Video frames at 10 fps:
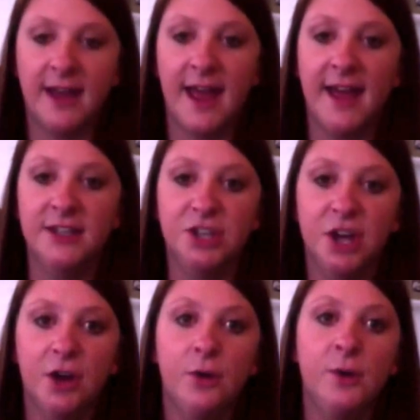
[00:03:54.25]
I had to
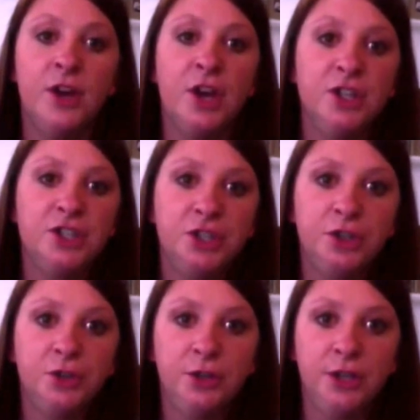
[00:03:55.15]
go
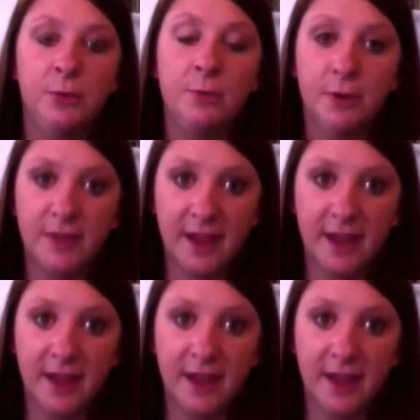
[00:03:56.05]
to, we both